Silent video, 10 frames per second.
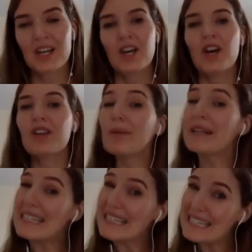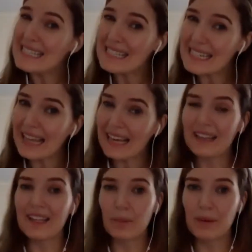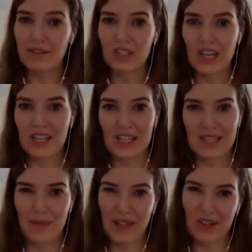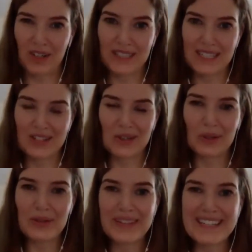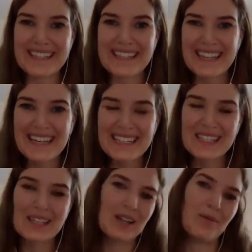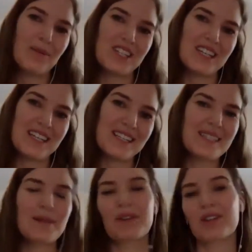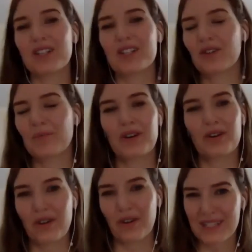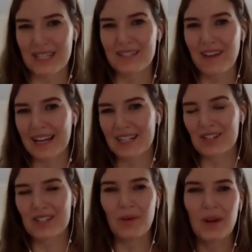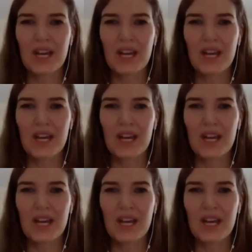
though we did see like a little bit of change in something called interleukin 6 which is similar to tumor necrosis factor so